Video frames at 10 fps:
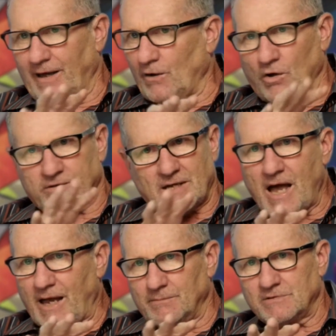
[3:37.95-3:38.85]
at all
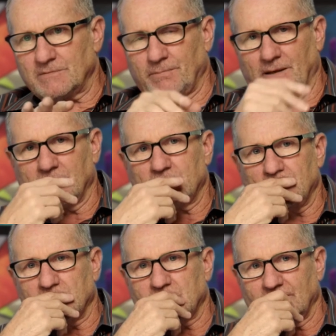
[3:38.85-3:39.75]
times, but
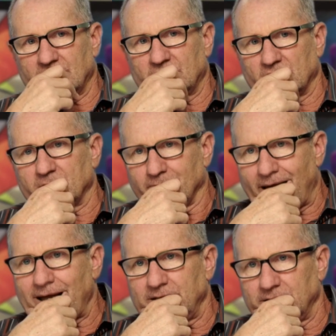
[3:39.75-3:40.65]
it's just
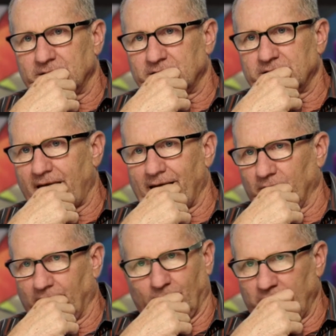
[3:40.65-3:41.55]
mind
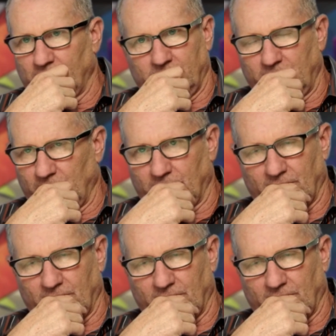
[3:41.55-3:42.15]
staggering when you know,